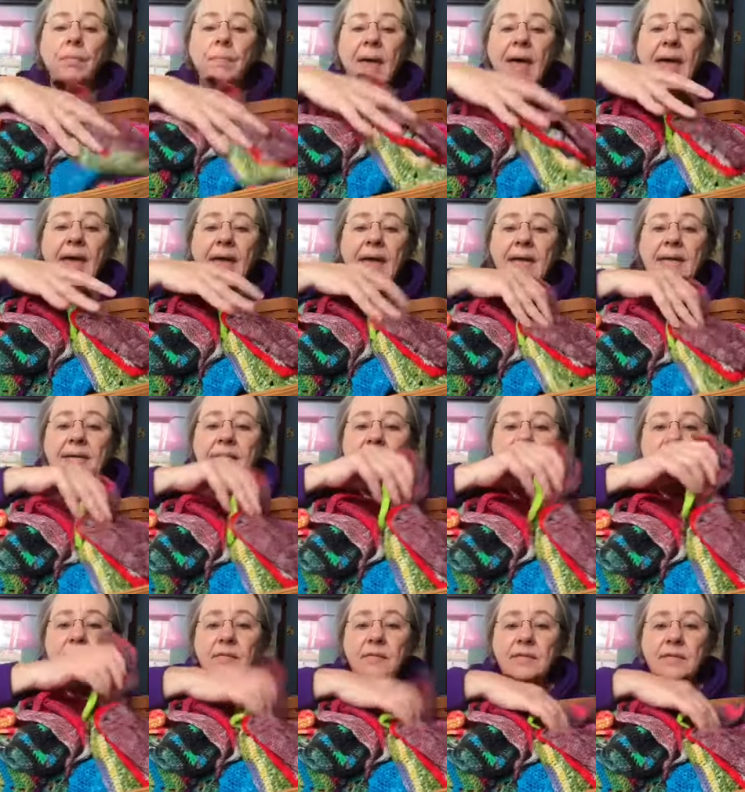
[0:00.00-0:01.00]
made
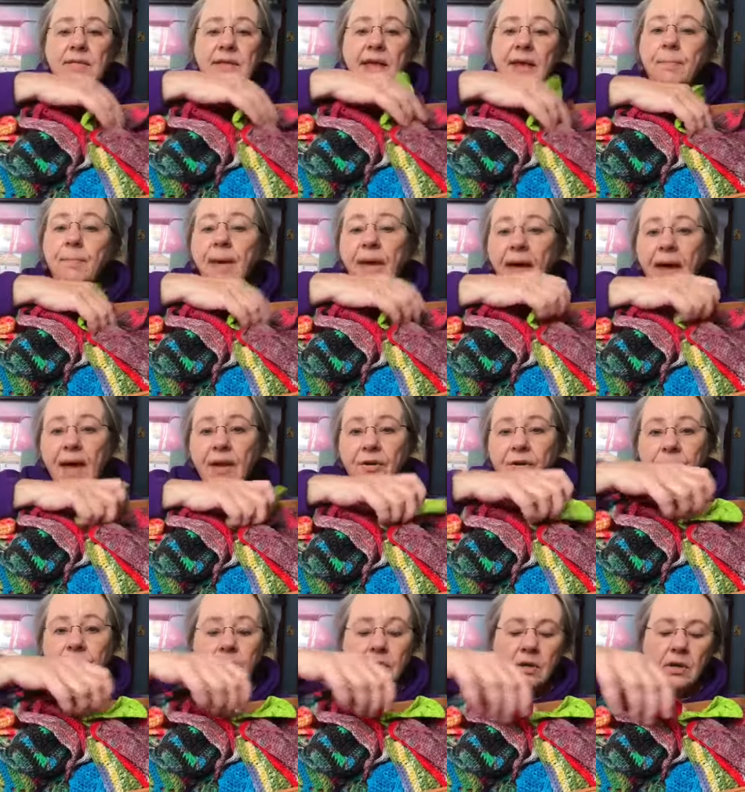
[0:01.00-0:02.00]
same
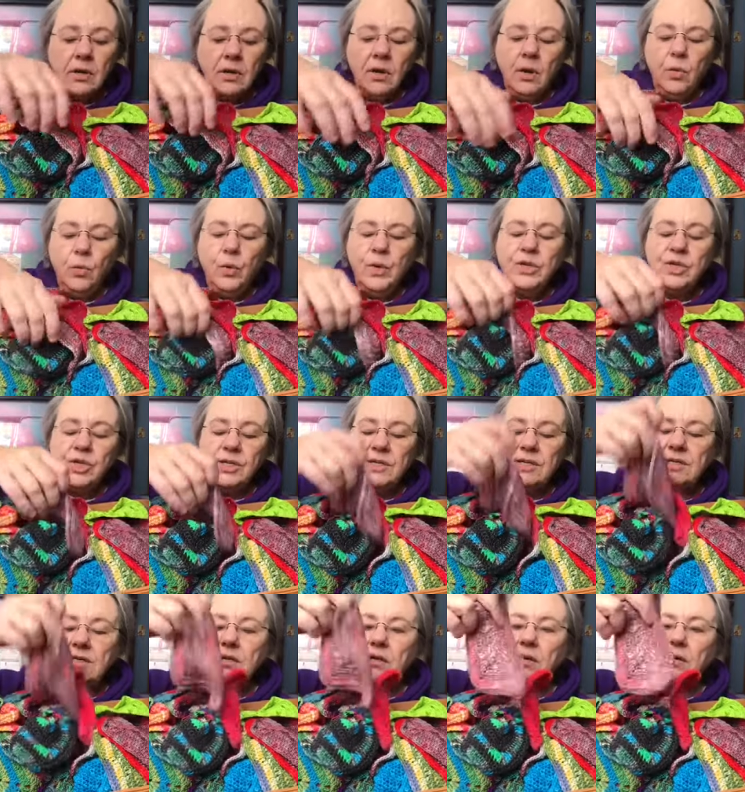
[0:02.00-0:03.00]
pattern, which
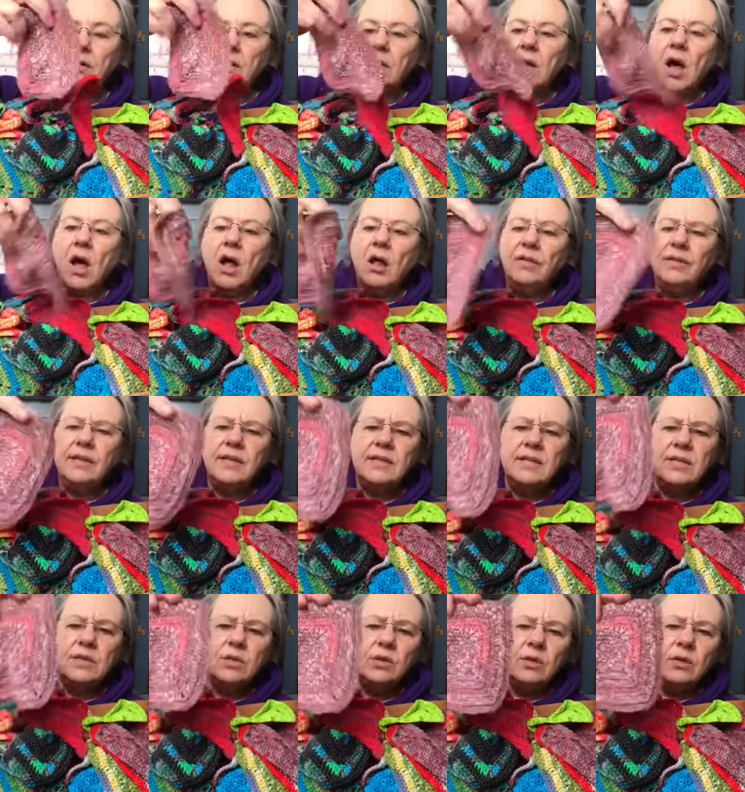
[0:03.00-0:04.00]
is called
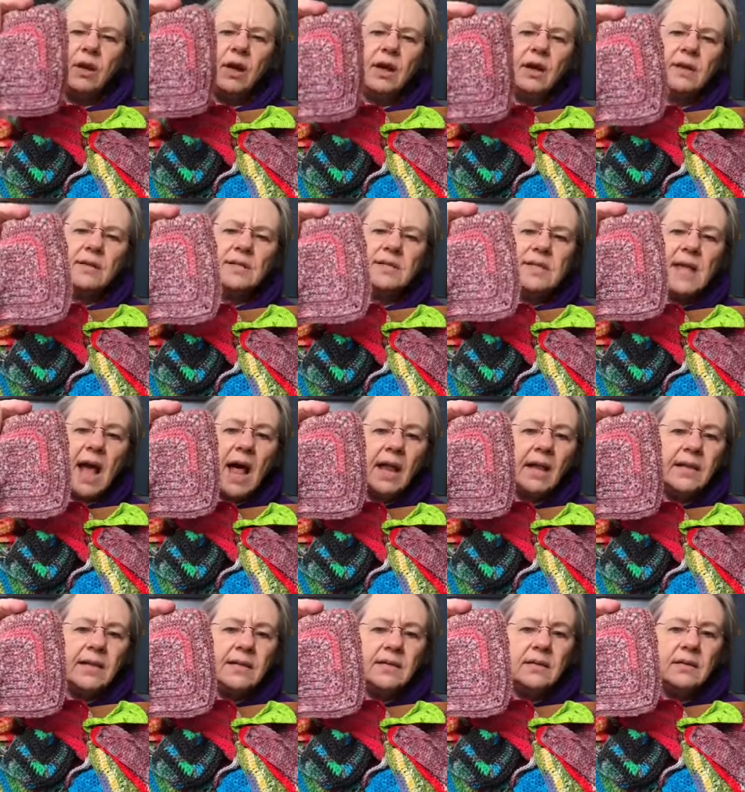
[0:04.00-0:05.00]
this uh,
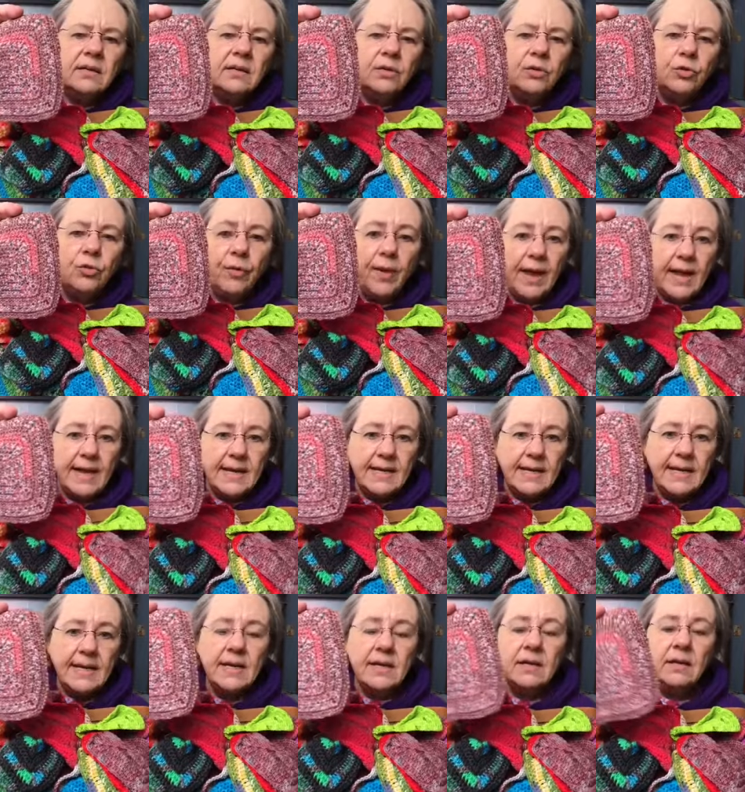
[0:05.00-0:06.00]
solid
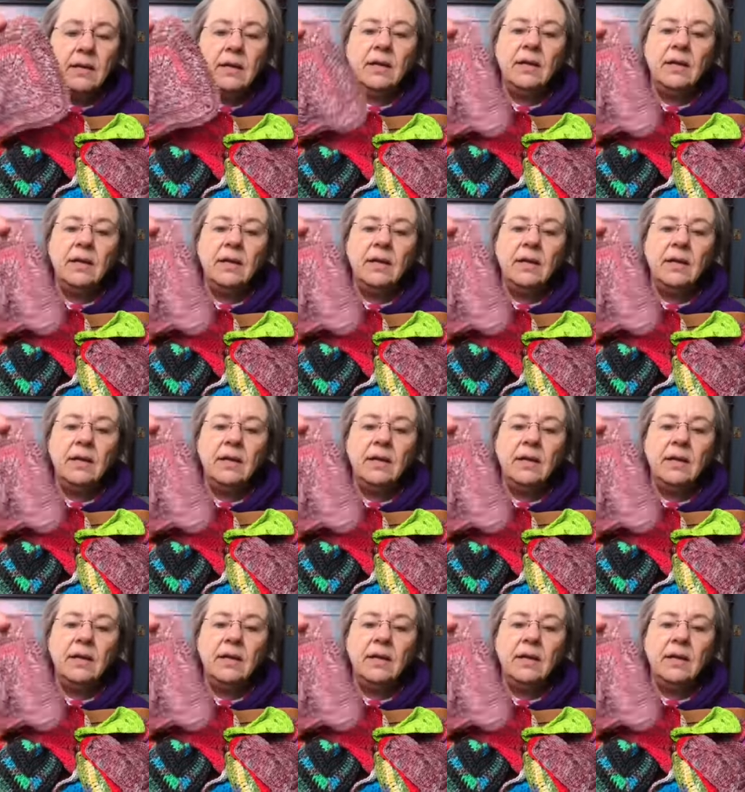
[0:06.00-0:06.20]
granny.